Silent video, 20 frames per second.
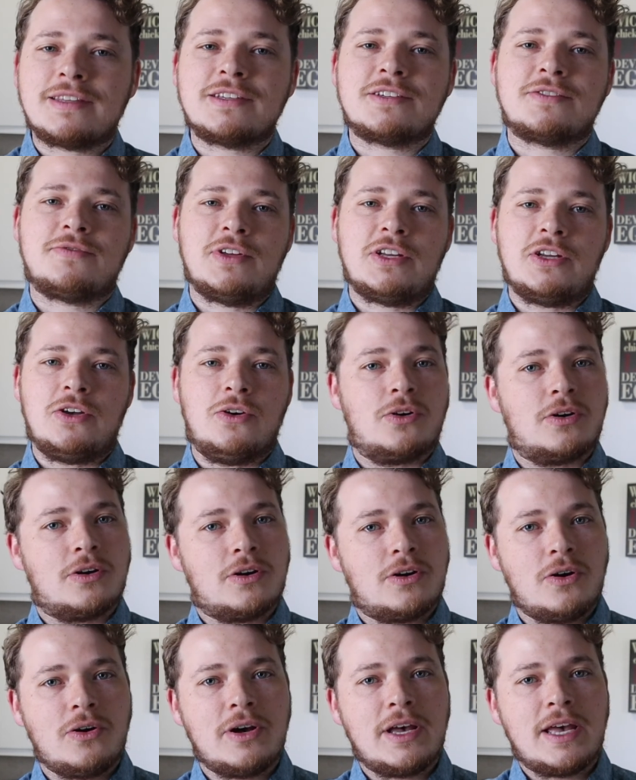this video,
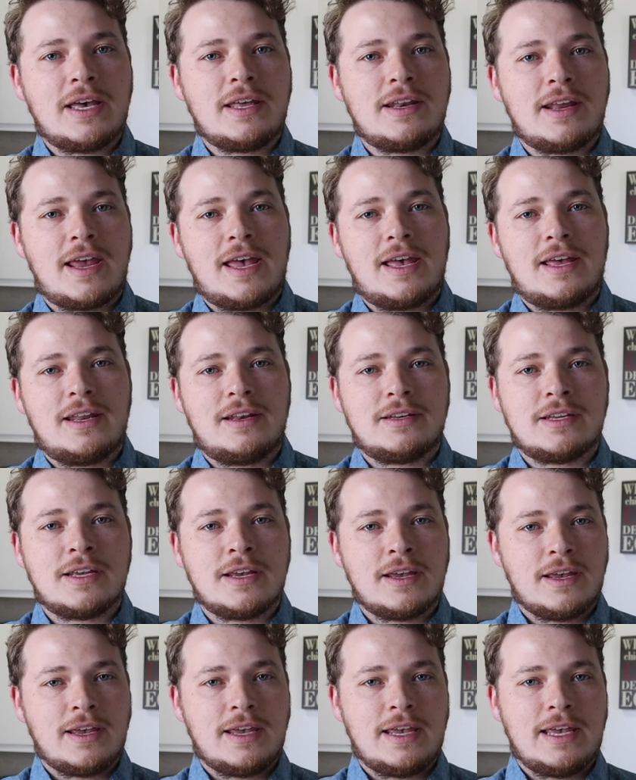go ahead
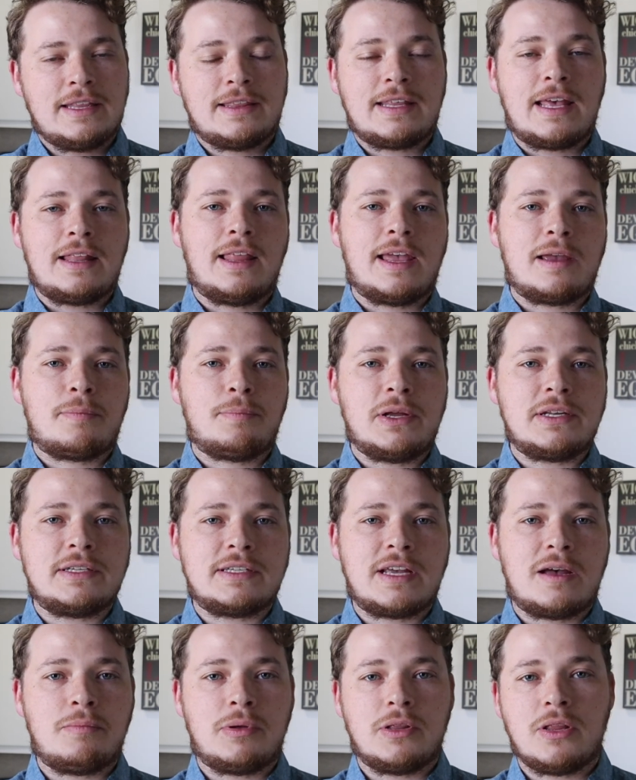and hit that like button
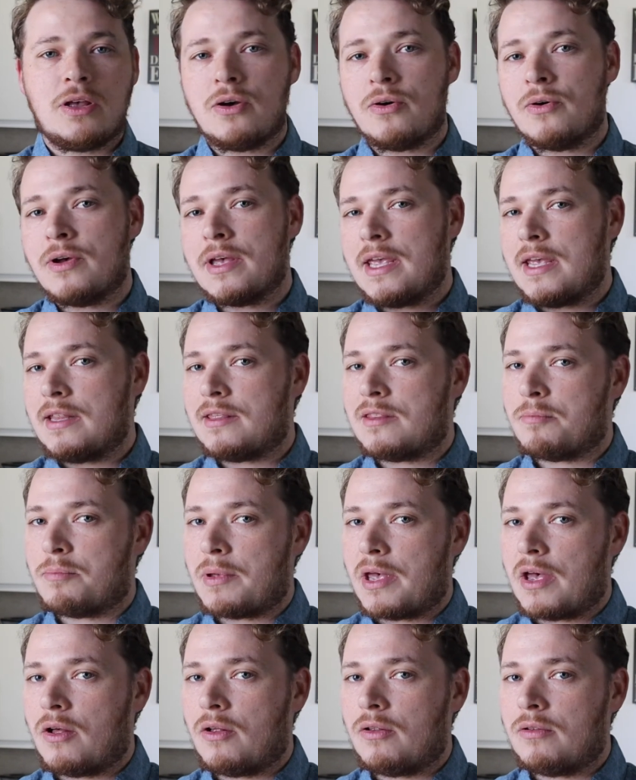down below, hit the
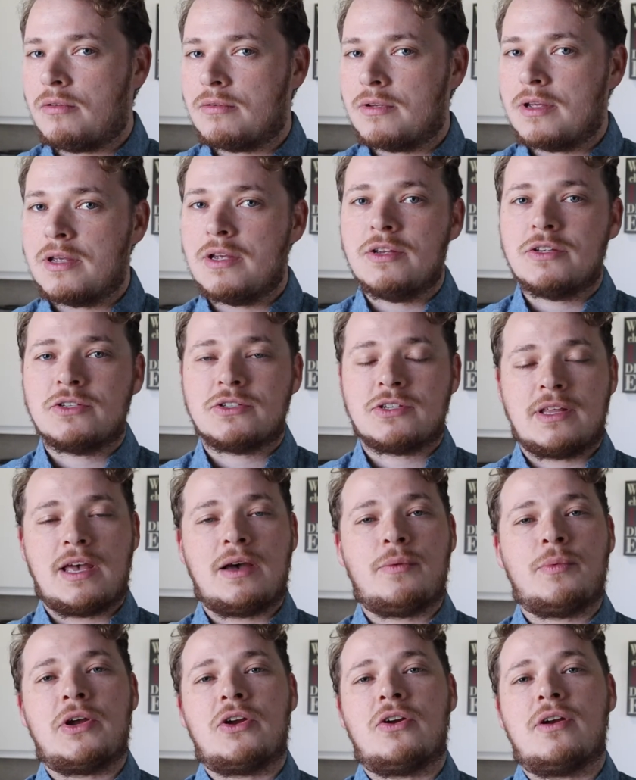bell, so
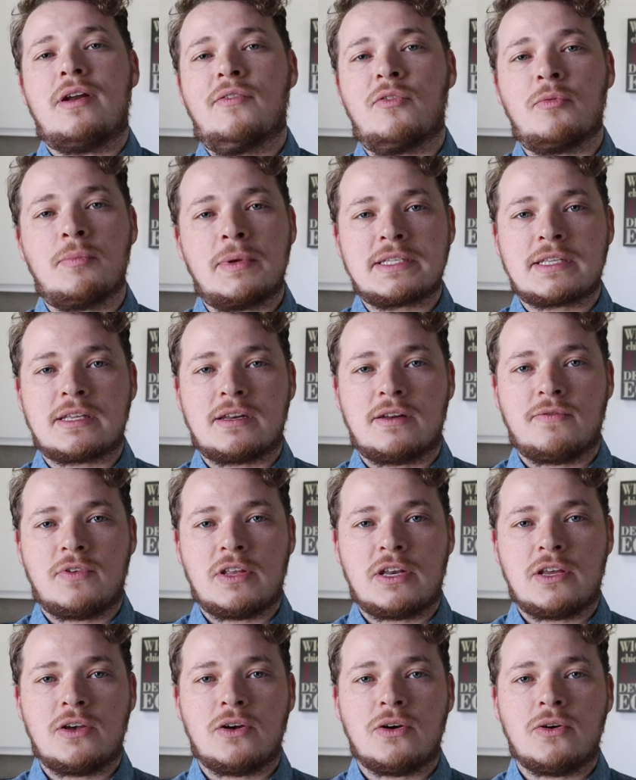that way you're never missing a
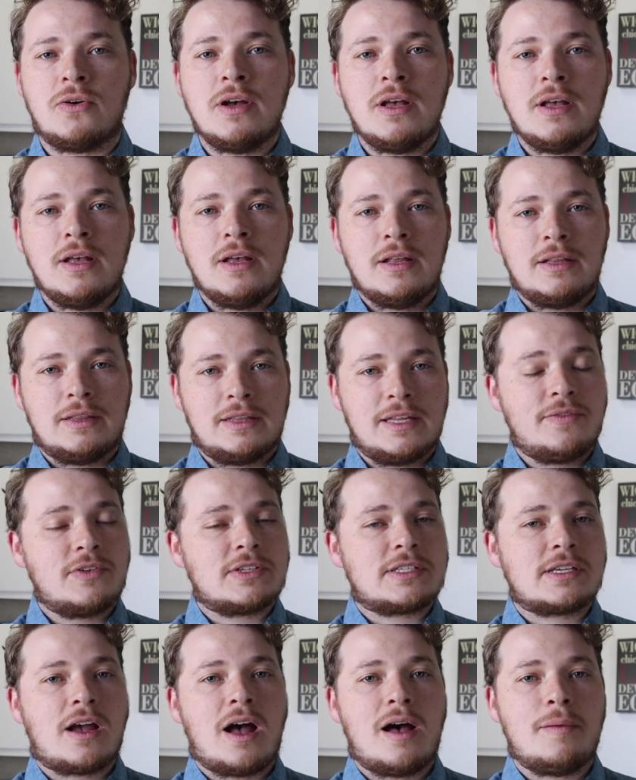video. Leave
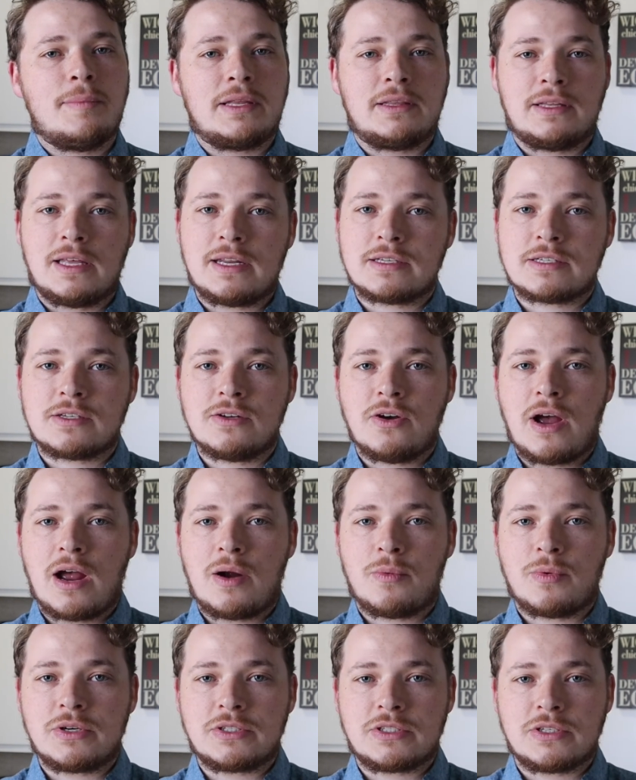us a comment, let us know
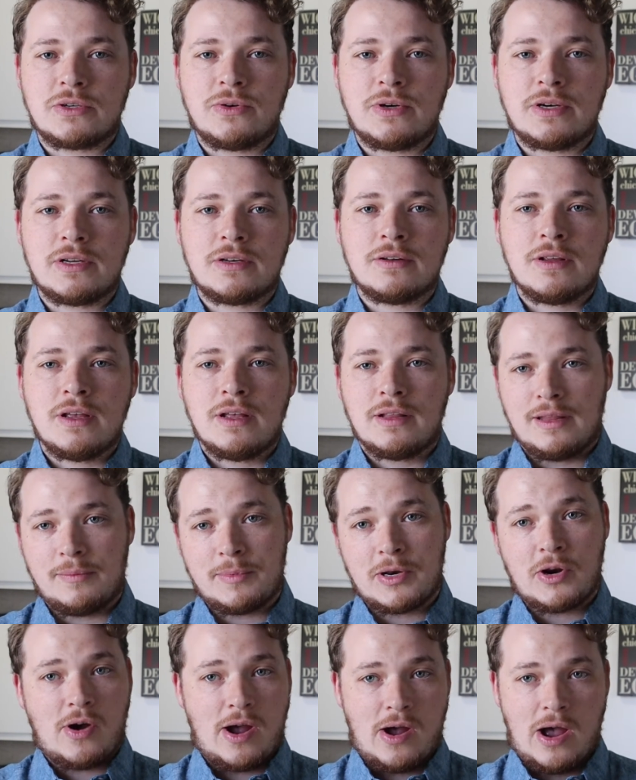how we're doing, let
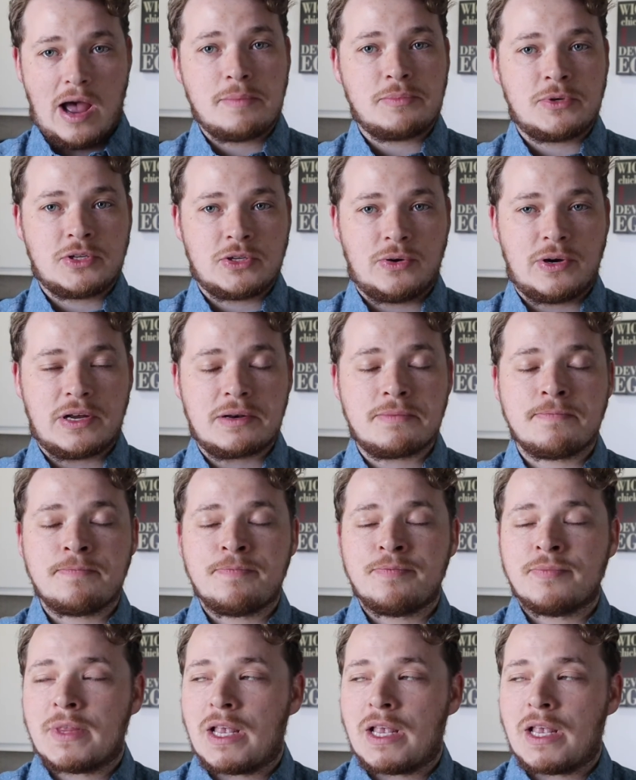me know how I'm doing.